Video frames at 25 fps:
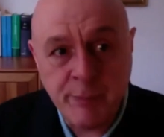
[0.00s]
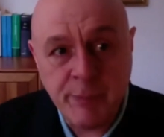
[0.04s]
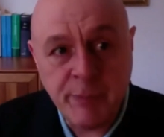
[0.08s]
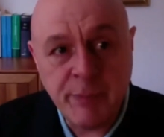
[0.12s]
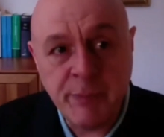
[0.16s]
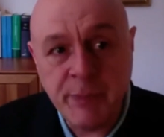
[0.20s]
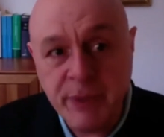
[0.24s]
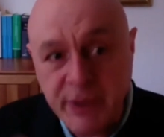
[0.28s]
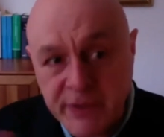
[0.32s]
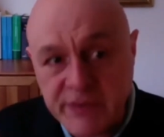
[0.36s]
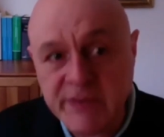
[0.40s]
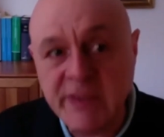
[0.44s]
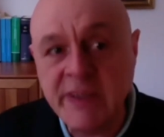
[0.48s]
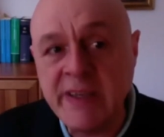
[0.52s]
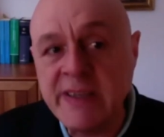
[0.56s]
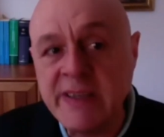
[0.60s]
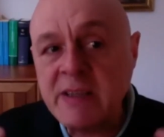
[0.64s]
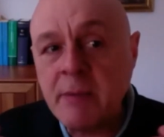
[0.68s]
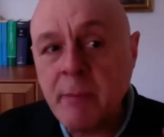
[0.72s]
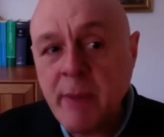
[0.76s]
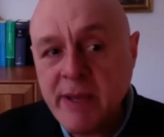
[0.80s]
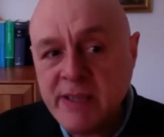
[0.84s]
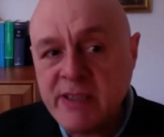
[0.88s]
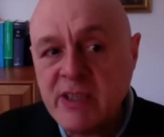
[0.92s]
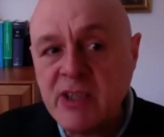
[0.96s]
because it is
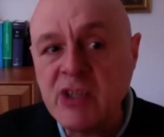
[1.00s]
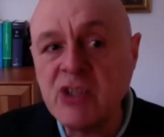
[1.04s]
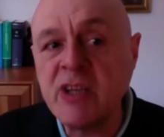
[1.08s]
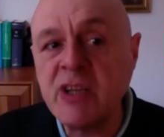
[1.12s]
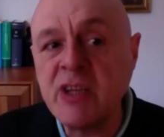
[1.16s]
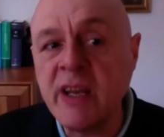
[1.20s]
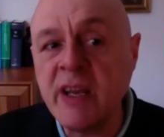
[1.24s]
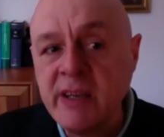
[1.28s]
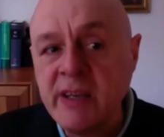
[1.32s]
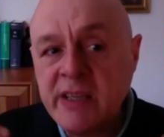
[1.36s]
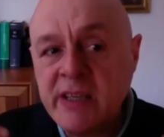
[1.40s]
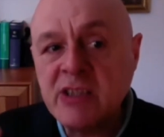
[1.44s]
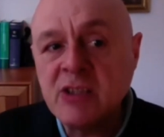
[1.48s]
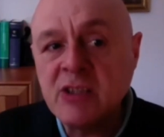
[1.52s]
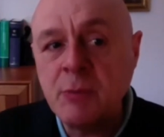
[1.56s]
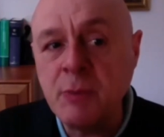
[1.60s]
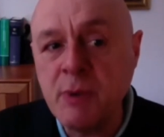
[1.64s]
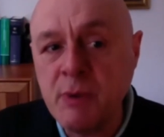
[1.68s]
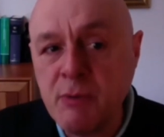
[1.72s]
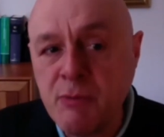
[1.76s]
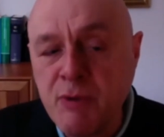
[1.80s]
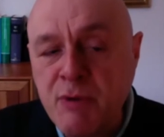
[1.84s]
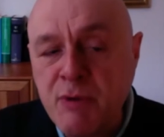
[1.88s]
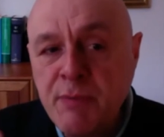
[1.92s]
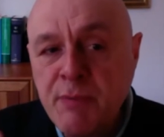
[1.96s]
a message that needs to
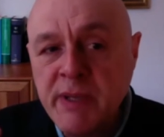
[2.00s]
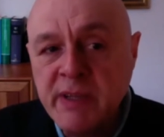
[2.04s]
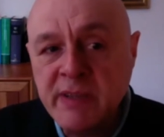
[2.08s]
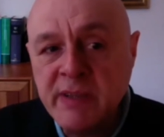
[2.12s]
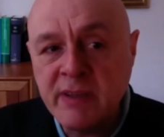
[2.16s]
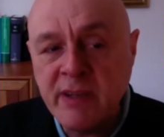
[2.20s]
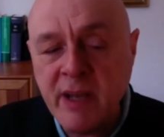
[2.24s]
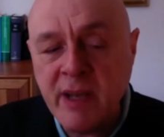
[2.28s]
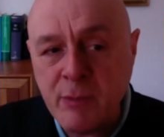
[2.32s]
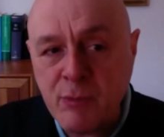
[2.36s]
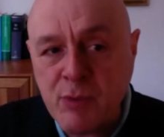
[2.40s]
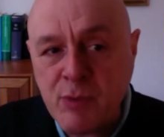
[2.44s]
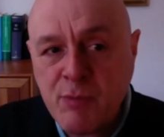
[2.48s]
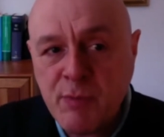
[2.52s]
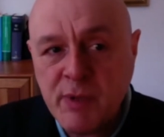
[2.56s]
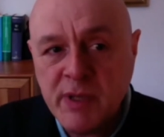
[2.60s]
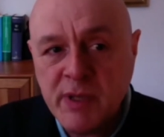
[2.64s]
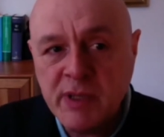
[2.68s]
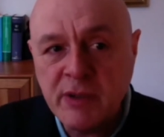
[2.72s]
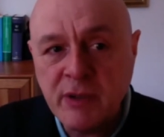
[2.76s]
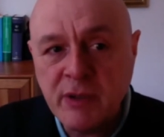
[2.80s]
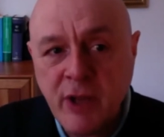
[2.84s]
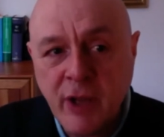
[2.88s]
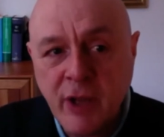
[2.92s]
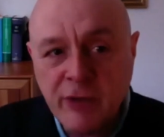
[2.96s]
be repeated and
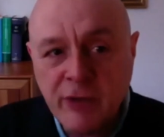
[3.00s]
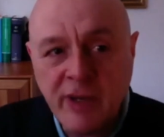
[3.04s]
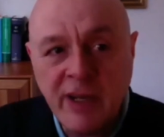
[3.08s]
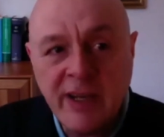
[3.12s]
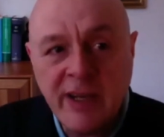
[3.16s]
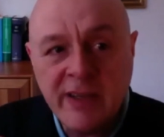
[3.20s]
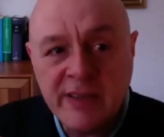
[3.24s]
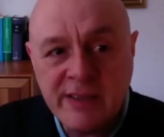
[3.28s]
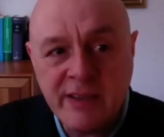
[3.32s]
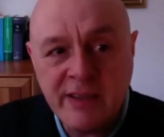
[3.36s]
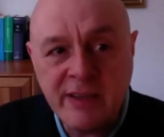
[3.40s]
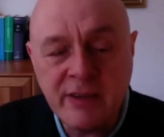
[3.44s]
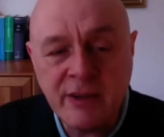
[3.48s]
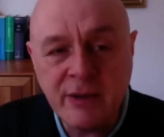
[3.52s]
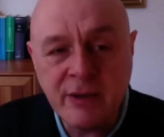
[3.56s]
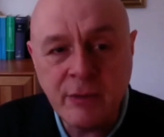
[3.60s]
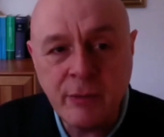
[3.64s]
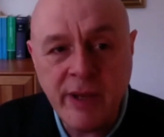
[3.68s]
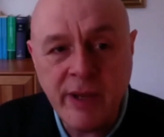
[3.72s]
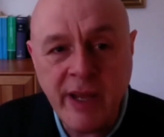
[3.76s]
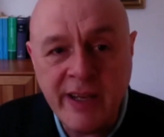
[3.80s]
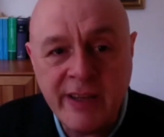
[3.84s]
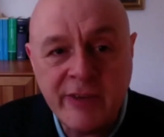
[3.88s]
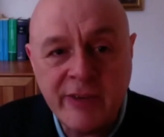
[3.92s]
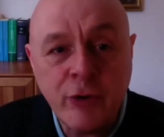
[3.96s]
repeated until it's
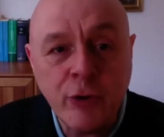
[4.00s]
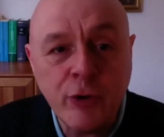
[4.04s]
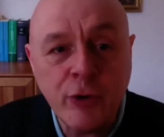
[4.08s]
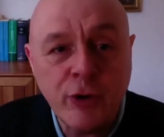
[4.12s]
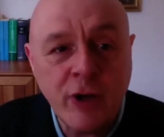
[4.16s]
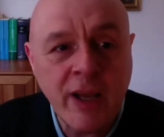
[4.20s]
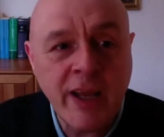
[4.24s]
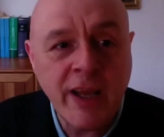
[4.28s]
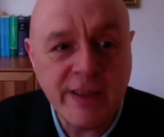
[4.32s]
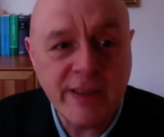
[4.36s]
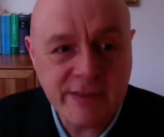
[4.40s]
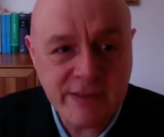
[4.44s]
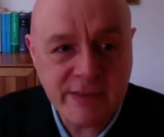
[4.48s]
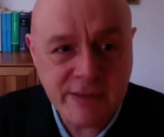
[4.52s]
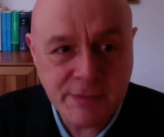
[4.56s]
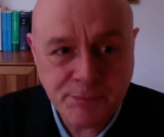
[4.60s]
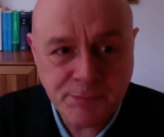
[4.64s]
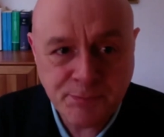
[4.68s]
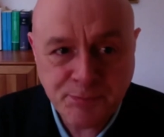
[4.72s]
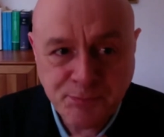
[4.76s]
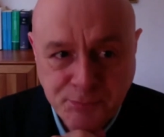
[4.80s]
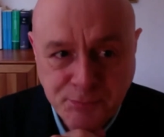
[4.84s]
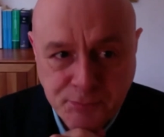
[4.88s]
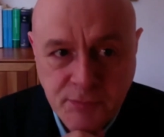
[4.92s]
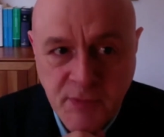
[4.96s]
internalized.
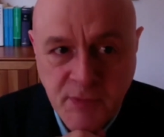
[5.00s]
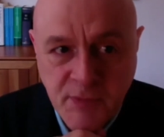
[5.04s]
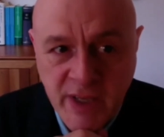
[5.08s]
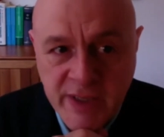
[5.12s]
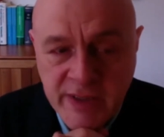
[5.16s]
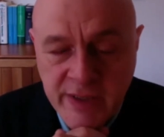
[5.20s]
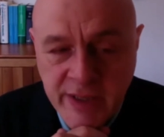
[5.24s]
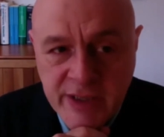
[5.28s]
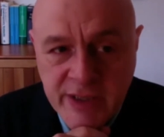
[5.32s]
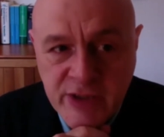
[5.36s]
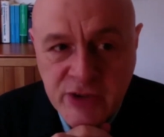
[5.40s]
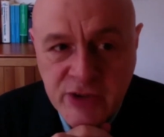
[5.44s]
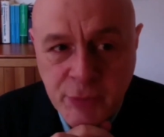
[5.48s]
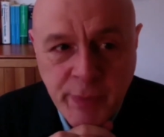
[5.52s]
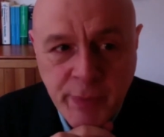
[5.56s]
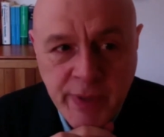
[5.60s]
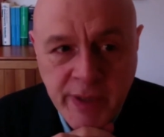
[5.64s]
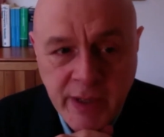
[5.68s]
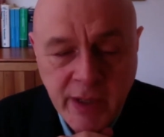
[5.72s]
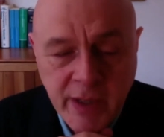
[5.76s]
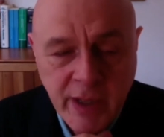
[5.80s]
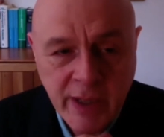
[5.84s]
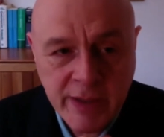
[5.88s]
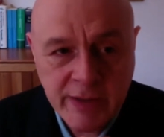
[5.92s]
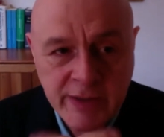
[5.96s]
It needs to
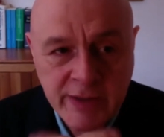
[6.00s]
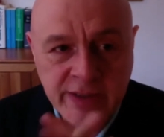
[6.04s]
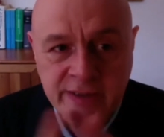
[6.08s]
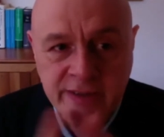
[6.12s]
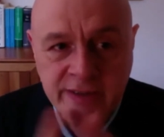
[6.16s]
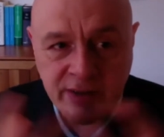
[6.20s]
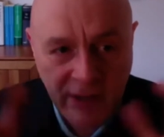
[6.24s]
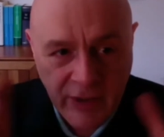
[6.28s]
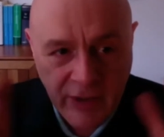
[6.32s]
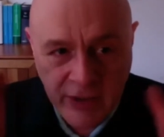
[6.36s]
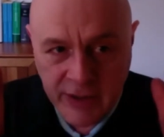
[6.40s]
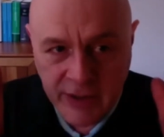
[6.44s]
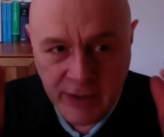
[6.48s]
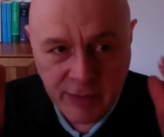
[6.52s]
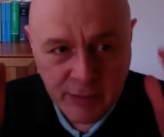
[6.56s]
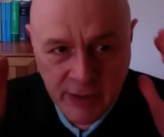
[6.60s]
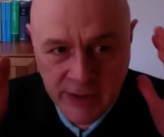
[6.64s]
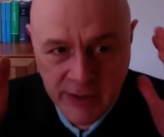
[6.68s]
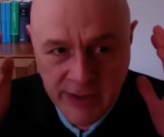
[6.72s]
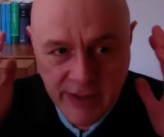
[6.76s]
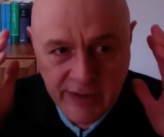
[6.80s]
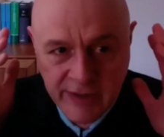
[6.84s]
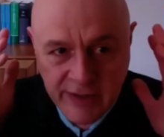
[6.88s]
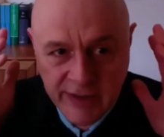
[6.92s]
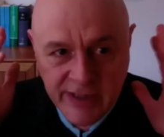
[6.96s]
be
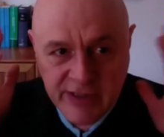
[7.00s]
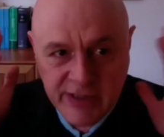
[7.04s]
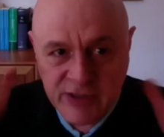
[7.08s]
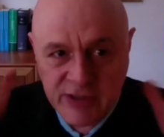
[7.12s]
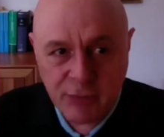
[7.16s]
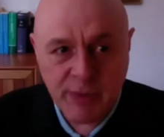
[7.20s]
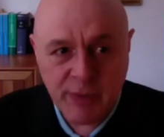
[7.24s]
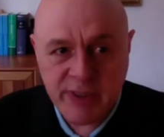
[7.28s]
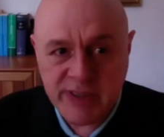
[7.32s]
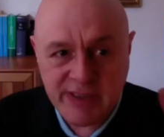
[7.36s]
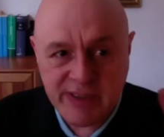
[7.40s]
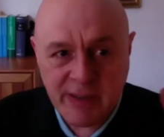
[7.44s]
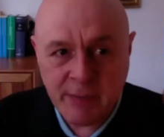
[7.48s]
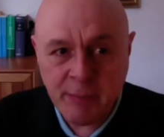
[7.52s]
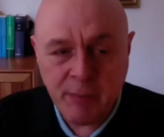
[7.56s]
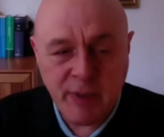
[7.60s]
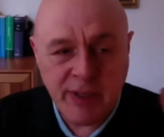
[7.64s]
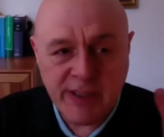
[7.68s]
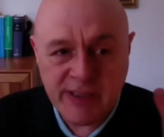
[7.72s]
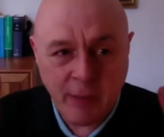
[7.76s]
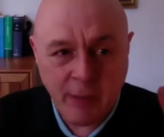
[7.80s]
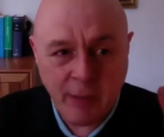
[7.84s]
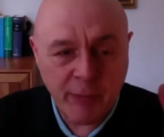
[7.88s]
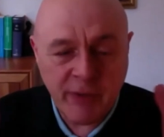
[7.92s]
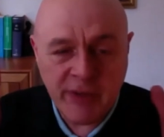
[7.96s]
it needs to be simply
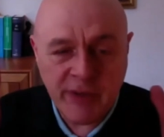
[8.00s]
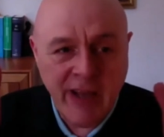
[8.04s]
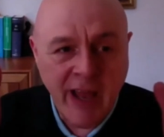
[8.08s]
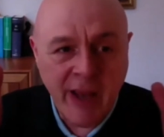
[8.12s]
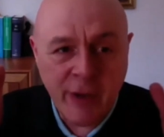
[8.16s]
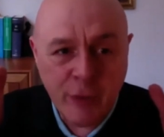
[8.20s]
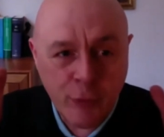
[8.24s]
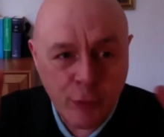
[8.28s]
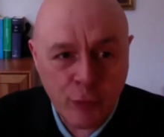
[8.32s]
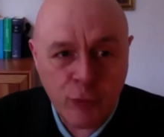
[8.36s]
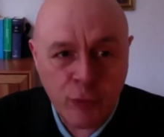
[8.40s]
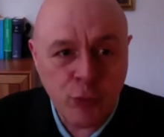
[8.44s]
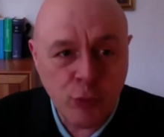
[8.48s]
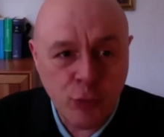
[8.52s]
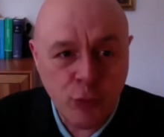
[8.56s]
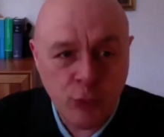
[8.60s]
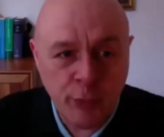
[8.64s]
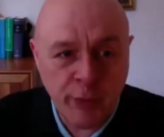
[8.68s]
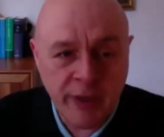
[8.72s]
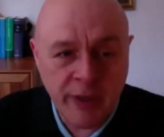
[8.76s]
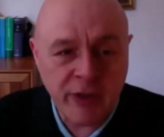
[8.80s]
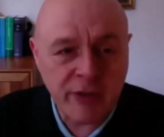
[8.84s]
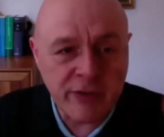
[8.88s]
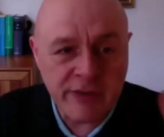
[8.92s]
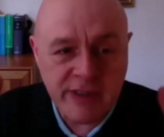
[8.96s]
something that you do
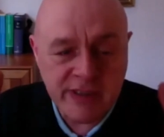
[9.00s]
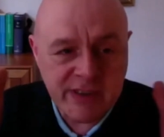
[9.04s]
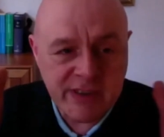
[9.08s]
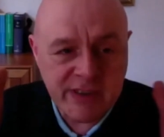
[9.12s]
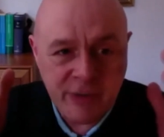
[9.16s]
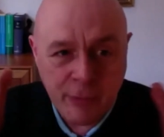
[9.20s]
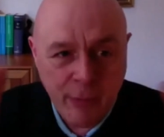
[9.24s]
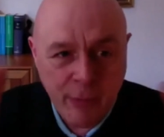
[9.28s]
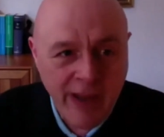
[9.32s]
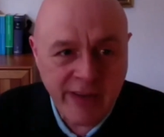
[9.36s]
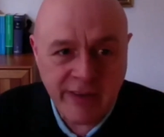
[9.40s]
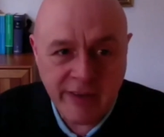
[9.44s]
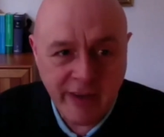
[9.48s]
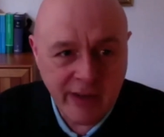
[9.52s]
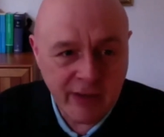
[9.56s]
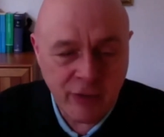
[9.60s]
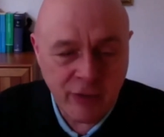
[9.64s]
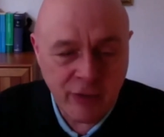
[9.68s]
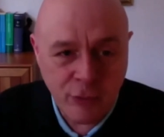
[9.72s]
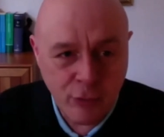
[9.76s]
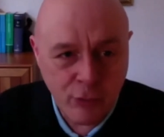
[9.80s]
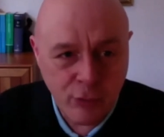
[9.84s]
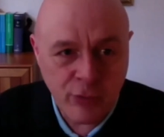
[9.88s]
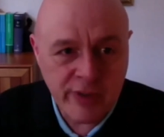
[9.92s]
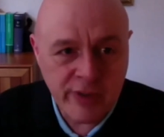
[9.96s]
because it's the right thing to
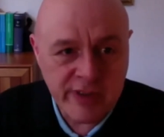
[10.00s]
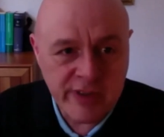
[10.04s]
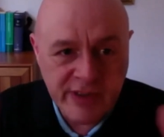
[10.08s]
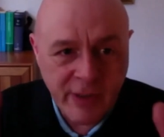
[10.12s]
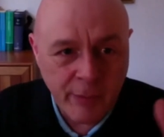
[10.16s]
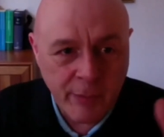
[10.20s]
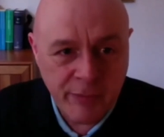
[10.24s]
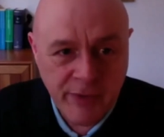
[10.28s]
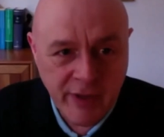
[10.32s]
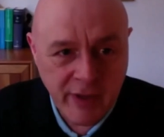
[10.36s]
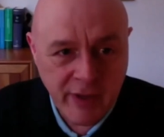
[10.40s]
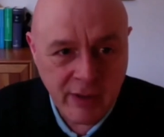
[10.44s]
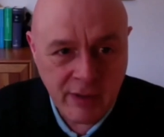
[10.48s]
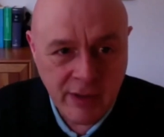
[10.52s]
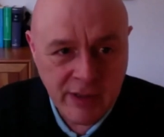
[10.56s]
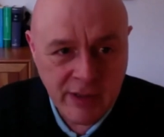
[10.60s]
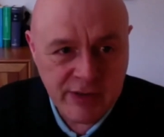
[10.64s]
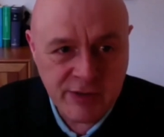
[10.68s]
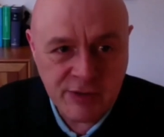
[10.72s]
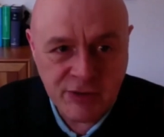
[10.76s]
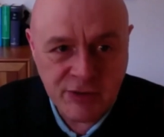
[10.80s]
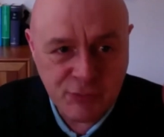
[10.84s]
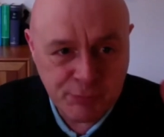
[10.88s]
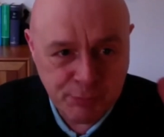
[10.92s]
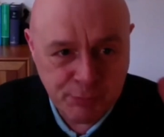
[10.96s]
do.
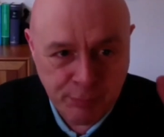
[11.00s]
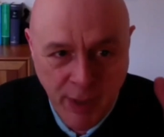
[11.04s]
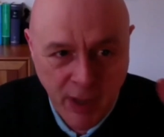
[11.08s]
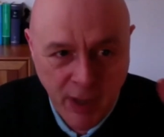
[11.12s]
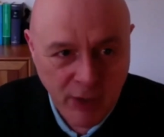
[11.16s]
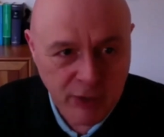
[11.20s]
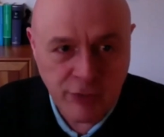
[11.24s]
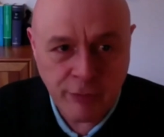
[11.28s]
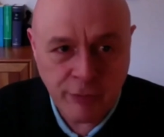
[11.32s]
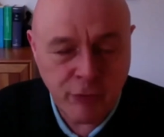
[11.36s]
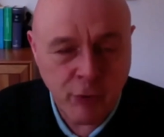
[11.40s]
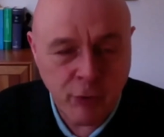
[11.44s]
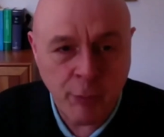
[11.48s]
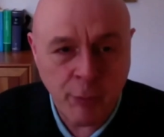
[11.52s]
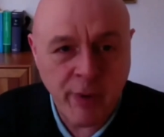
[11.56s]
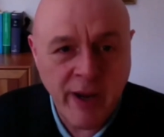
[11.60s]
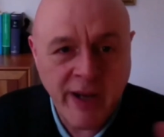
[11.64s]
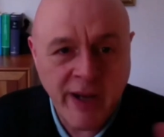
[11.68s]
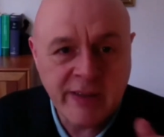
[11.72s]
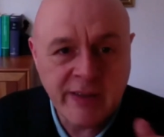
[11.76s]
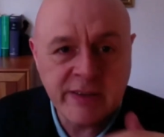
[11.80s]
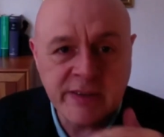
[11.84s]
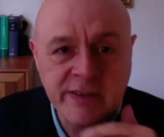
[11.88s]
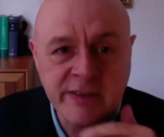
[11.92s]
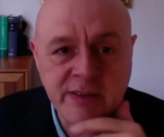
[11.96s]
It's part of your
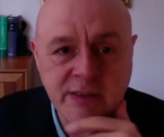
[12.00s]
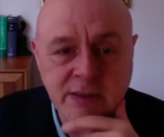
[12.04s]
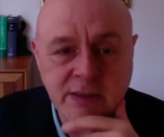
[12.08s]
practice.